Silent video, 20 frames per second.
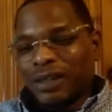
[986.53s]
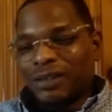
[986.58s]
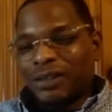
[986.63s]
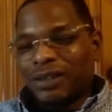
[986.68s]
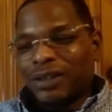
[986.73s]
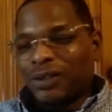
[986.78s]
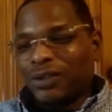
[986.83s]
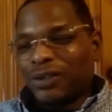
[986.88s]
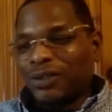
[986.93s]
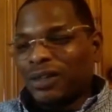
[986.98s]

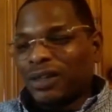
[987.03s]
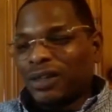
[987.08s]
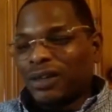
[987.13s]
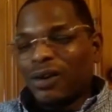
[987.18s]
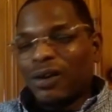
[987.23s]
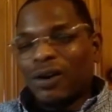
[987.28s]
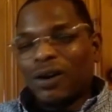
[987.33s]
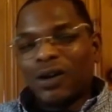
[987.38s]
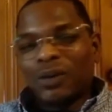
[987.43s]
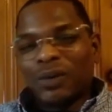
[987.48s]
You get
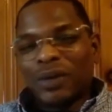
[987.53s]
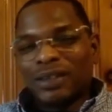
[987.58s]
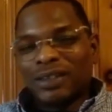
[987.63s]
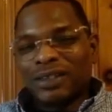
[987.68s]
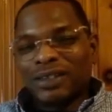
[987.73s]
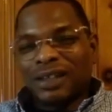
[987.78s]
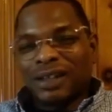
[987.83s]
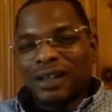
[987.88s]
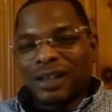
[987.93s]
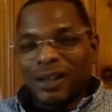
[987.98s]
all the way
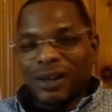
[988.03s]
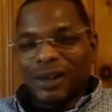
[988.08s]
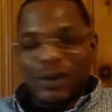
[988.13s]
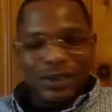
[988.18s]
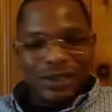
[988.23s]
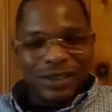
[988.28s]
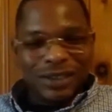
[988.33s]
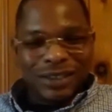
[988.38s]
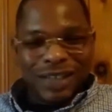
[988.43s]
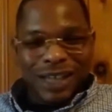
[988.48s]
to the
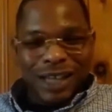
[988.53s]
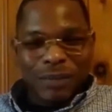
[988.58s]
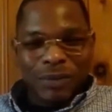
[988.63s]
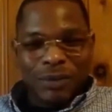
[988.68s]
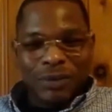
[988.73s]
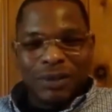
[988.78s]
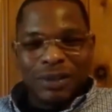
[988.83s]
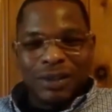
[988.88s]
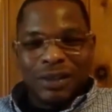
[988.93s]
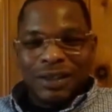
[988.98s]
closing
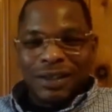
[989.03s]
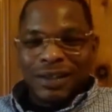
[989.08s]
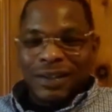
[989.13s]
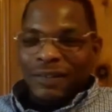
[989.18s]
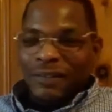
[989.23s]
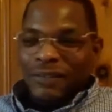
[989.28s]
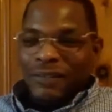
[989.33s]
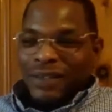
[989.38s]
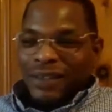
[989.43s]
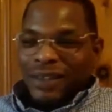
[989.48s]
table
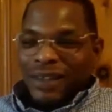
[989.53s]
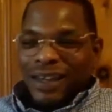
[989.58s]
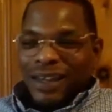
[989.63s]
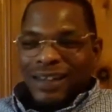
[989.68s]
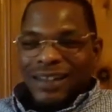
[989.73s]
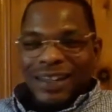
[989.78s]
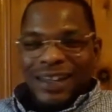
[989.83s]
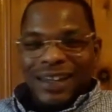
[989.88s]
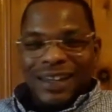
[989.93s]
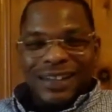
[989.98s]

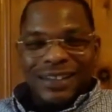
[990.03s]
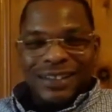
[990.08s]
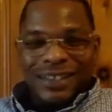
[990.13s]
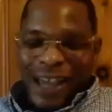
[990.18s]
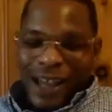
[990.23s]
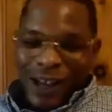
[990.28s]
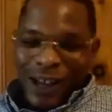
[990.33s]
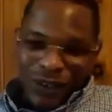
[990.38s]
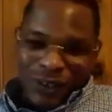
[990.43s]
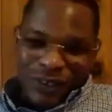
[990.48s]
and then the
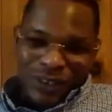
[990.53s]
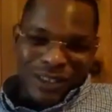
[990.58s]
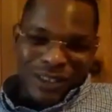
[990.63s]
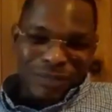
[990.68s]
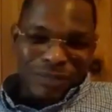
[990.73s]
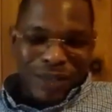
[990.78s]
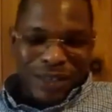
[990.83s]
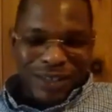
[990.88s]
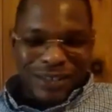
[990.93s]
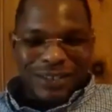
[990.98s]
title
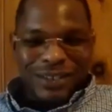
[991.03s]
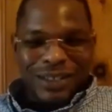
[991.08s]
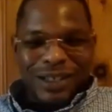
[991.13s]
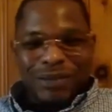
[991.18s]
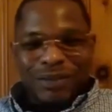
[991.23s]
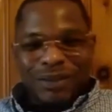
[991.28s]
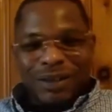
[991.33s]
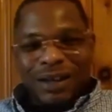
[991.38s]
is messed up.